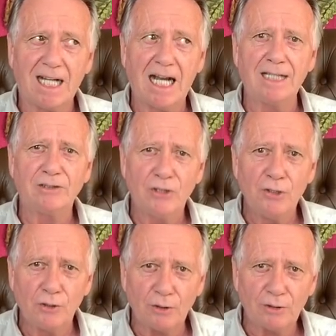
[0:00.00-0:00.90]
I
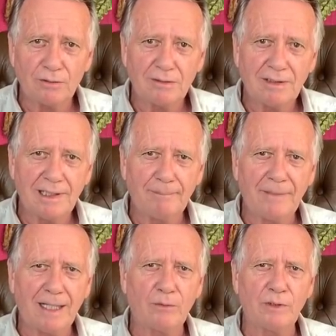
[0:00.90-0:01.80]
too am
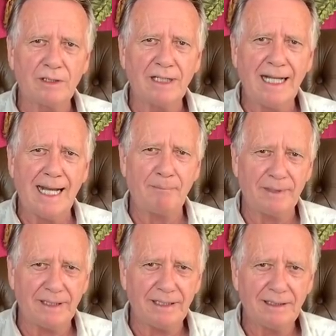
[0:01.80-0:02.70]
not real
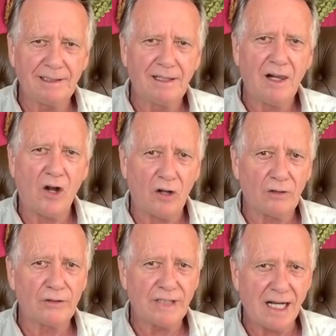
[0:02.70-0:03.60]
happy
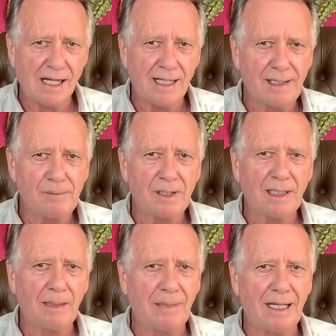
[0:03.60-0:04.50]
all the time
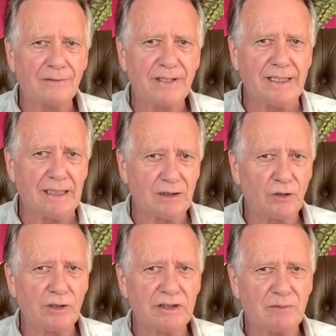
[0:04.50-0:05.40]
about the
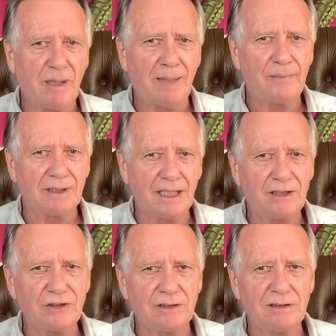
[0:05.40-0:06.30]
increased
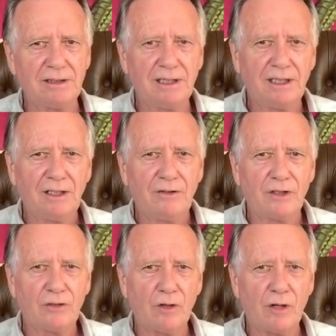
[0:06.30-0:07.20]
population,
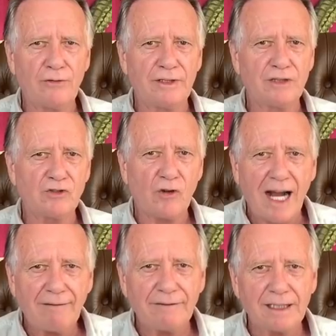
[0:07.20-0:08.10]
the growth in
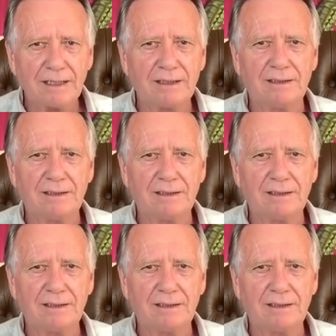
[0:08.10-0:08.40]
traffic,